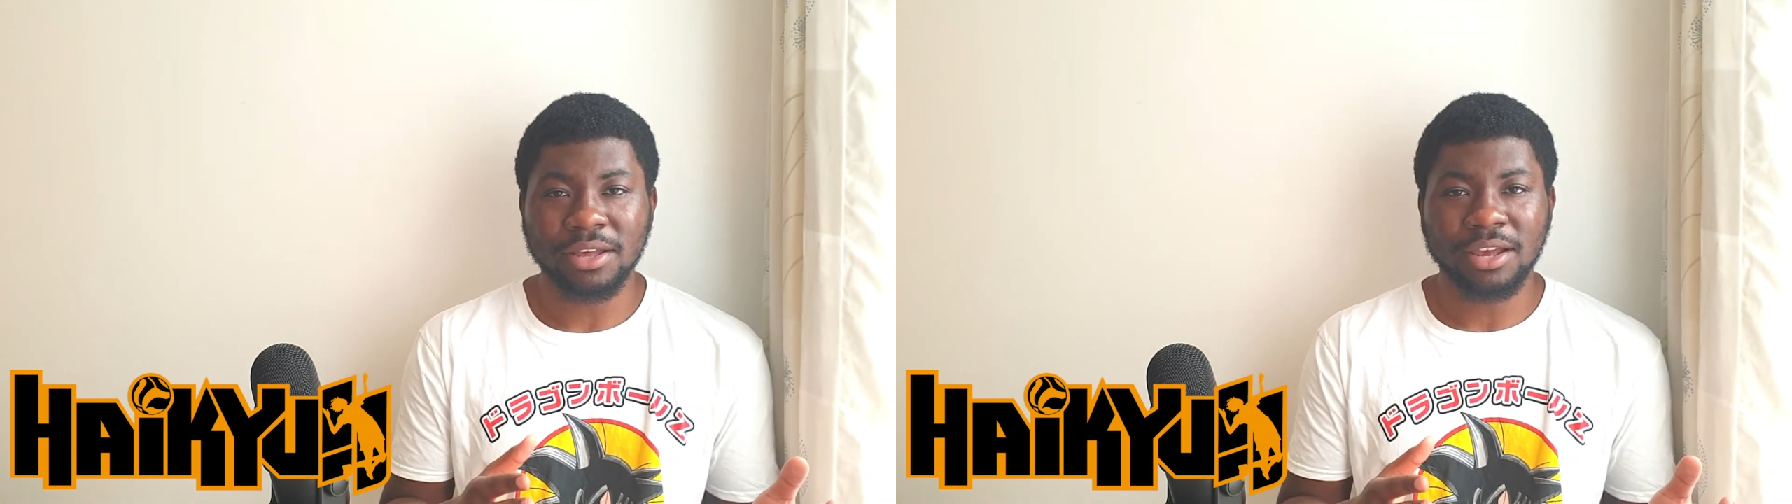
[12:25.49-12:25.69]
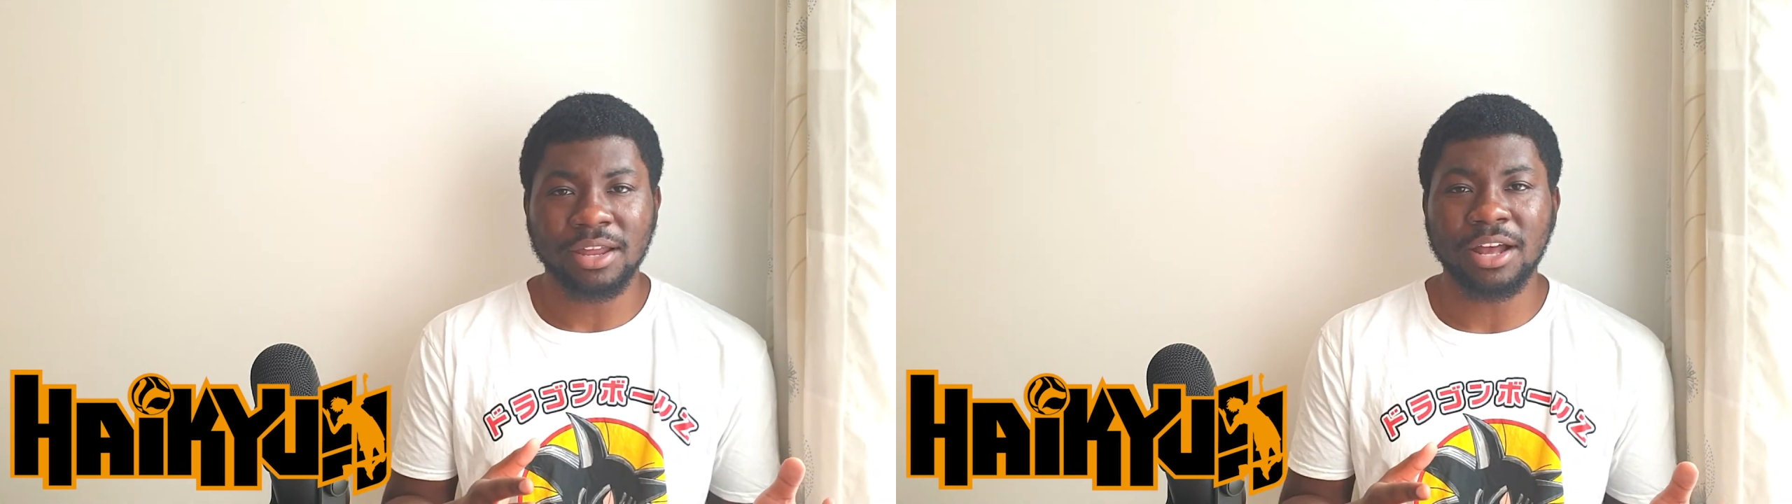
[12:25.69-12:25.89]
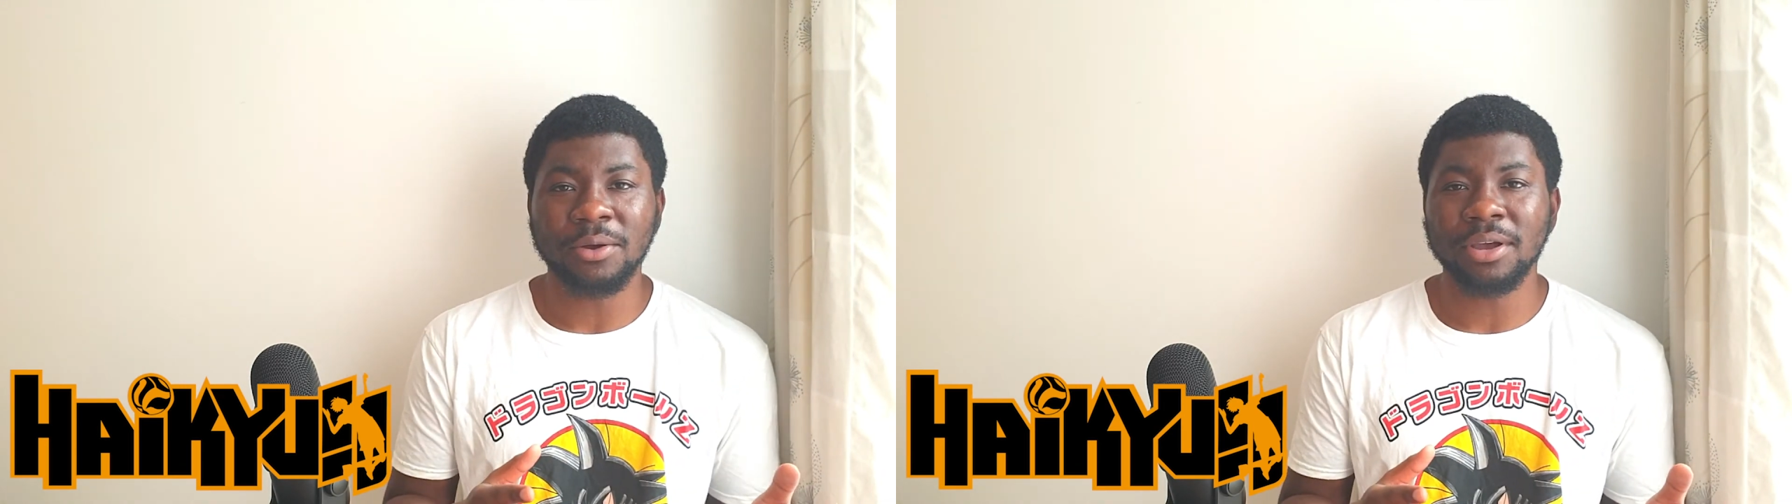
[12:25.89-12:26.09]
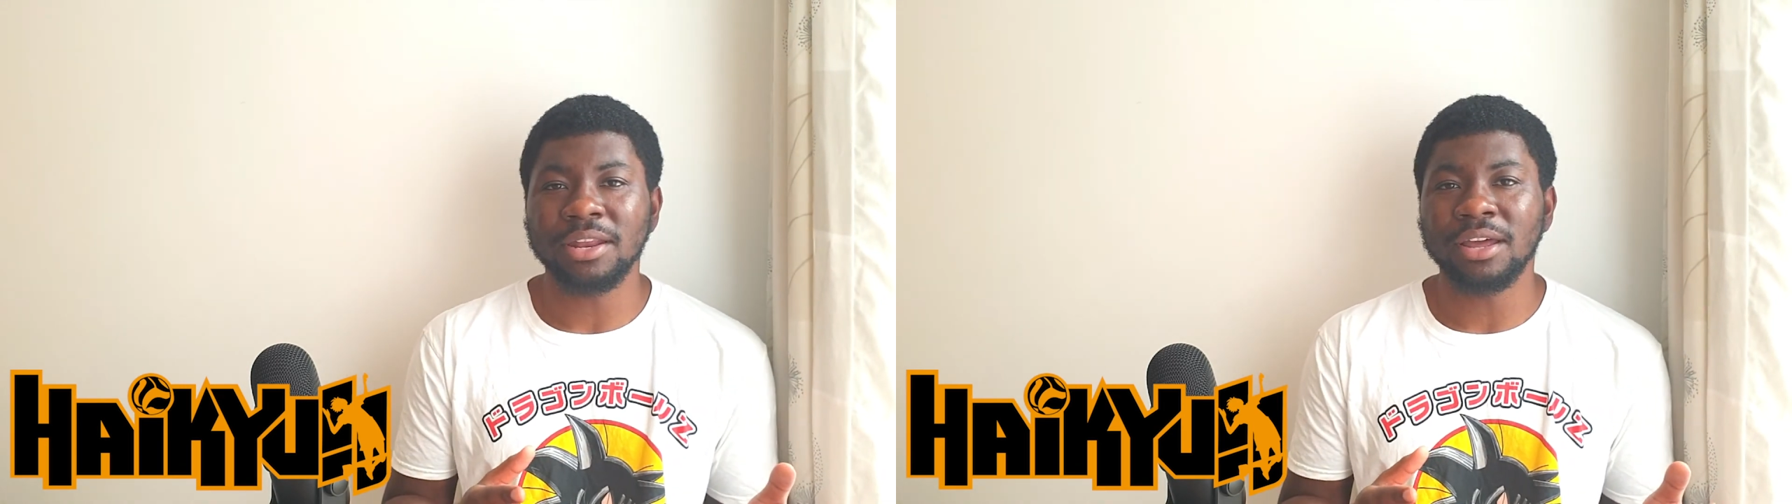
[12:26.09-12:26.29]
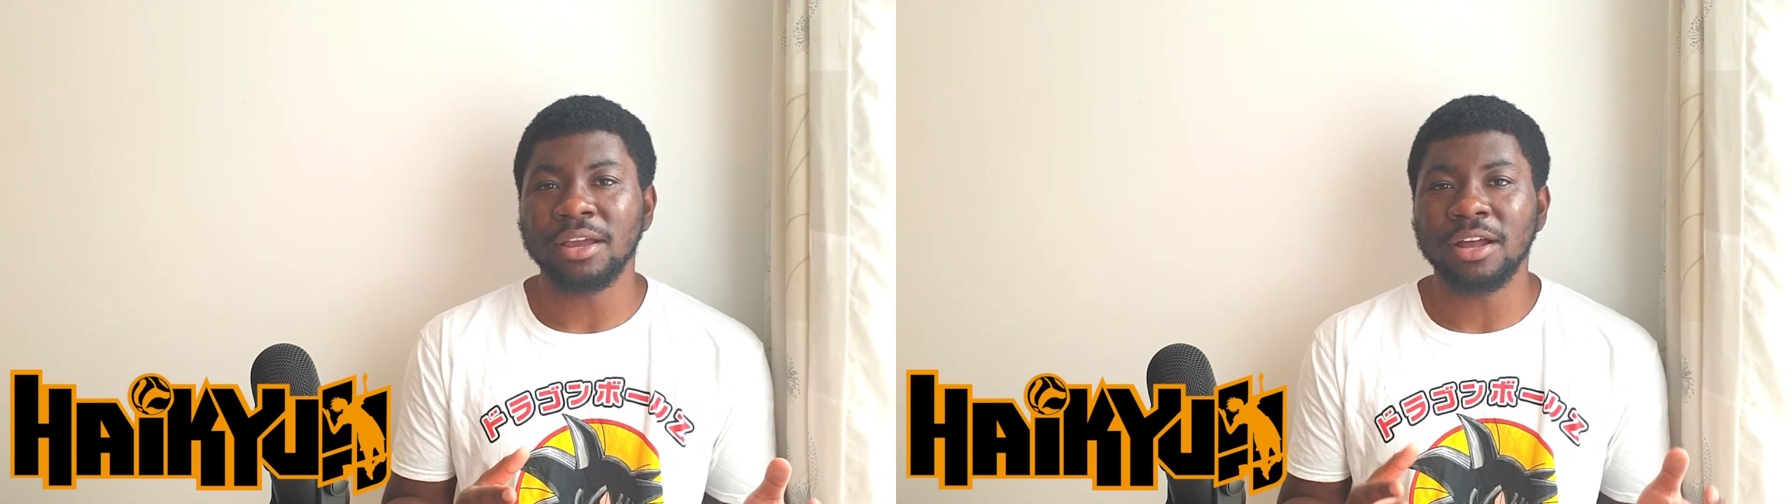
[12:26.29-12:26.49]
and how can
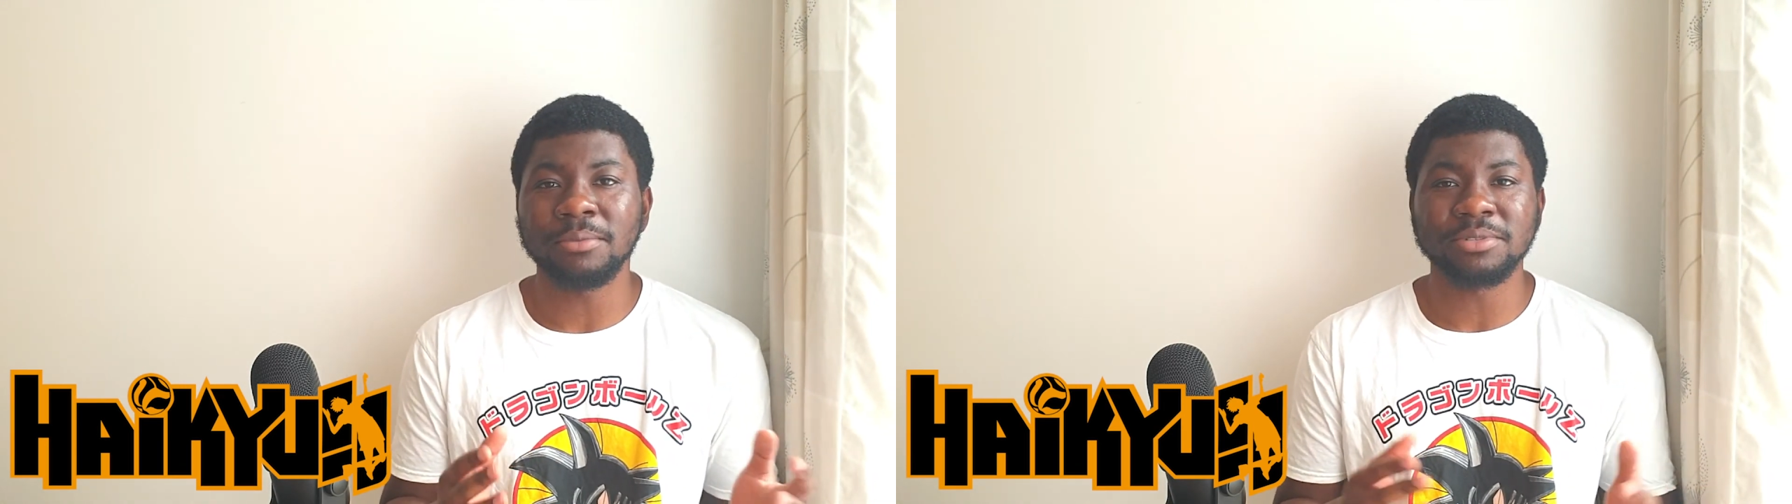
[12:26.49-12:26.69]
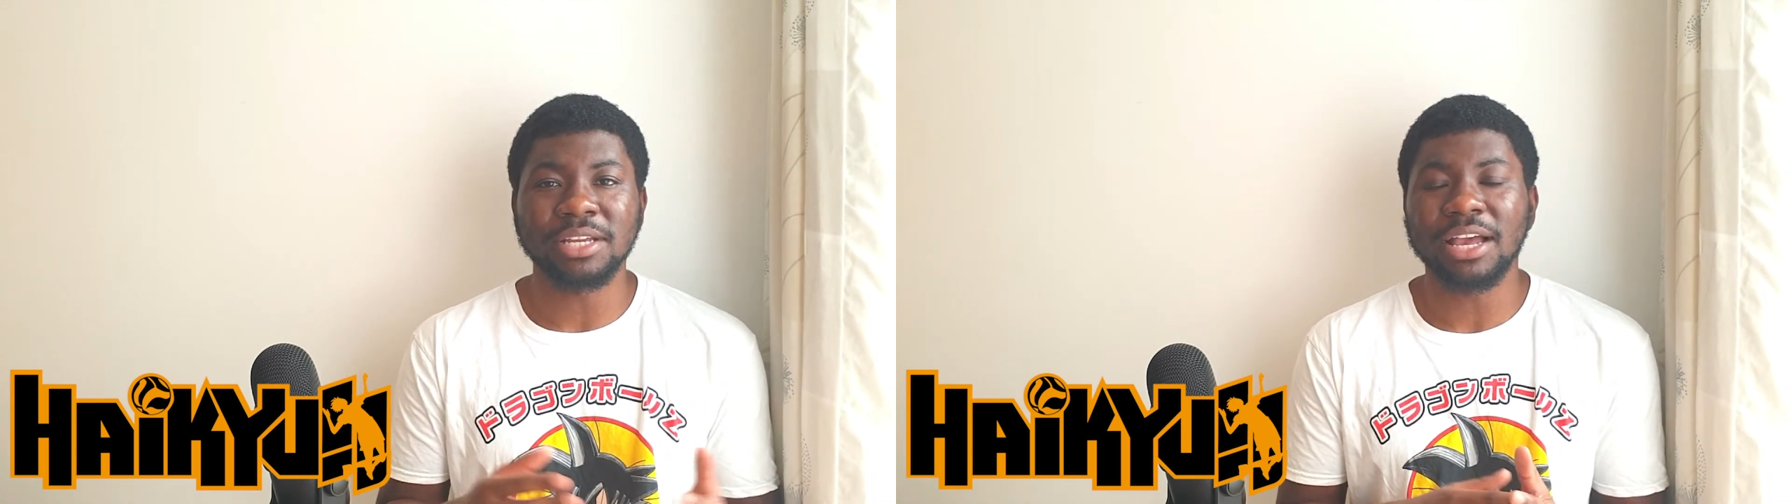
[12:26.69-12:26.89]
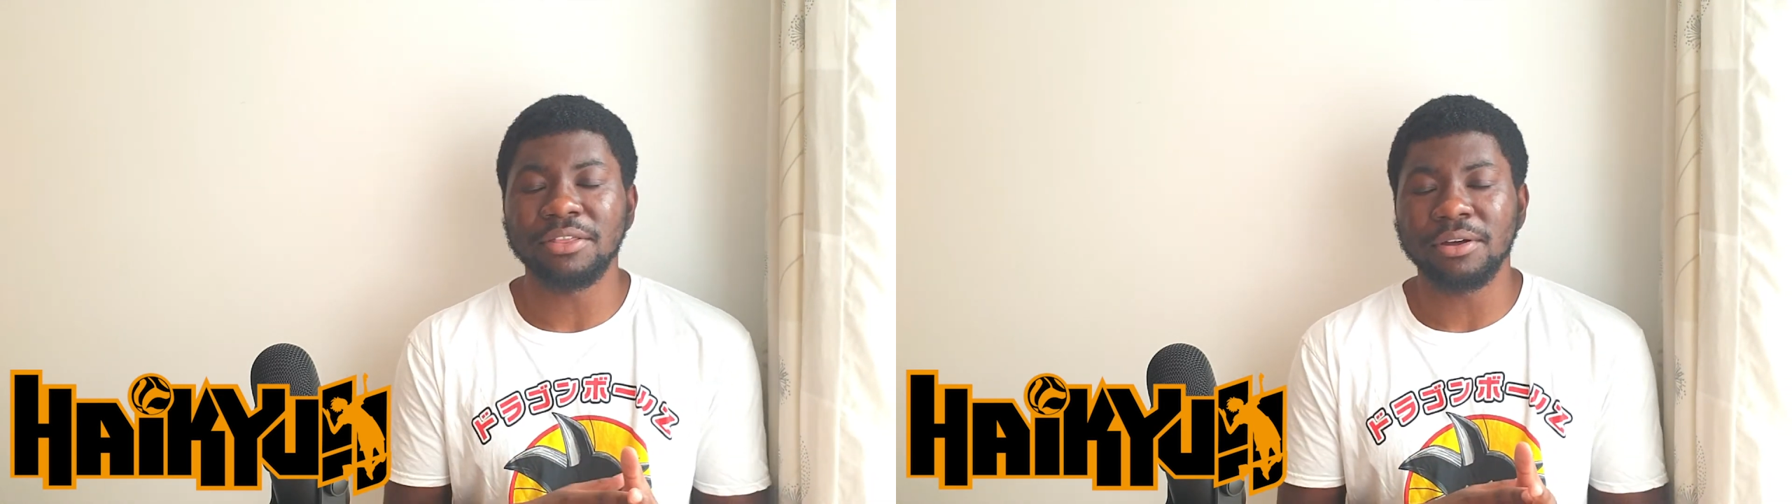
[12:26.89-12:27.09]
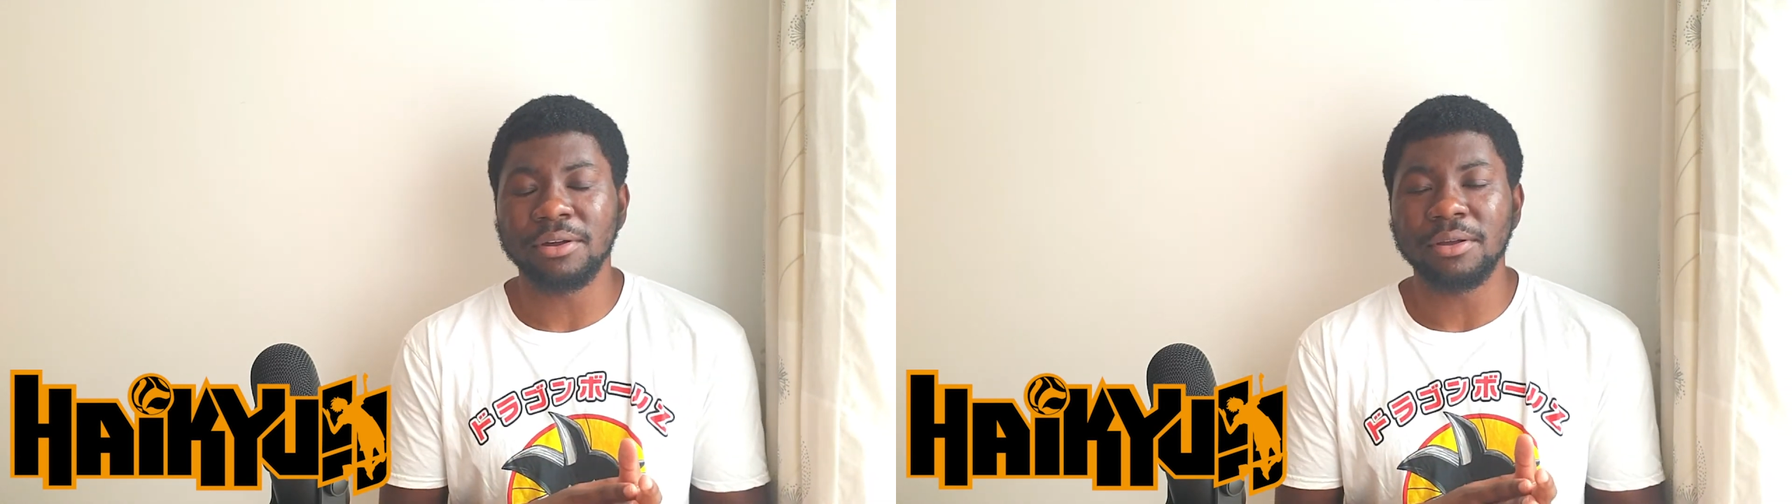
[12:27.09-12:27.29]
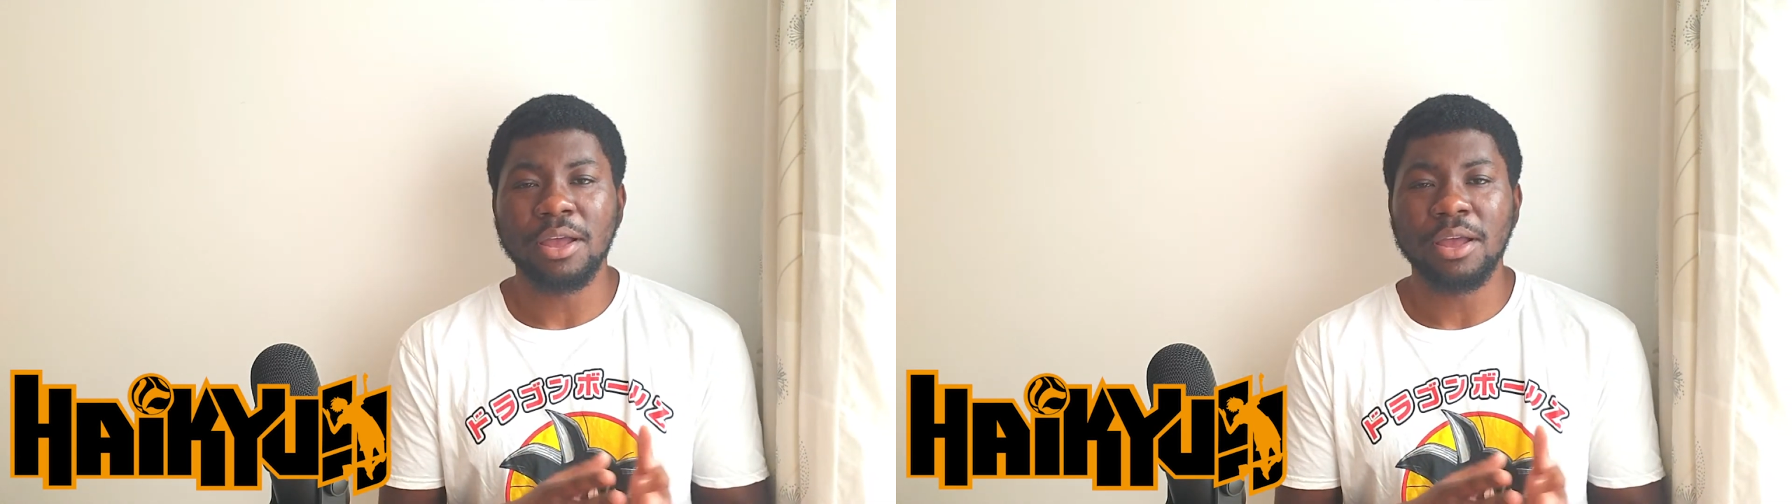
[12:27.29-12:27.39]
I come together